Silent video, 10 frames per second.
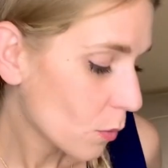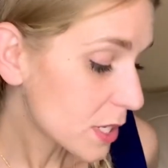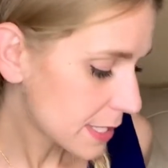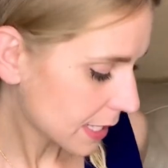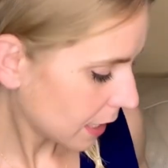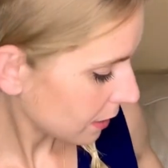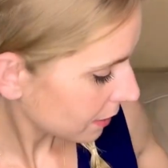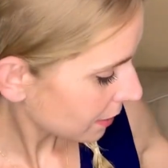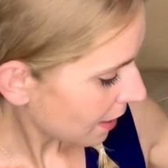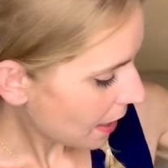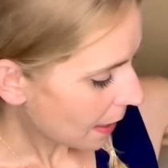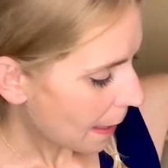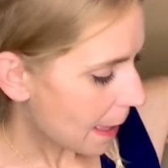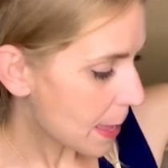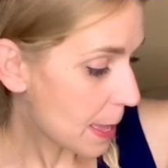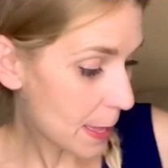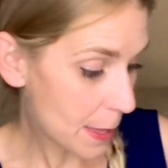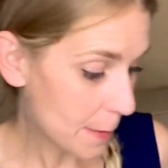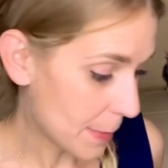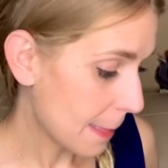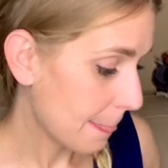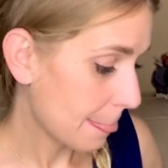We'll see. Um,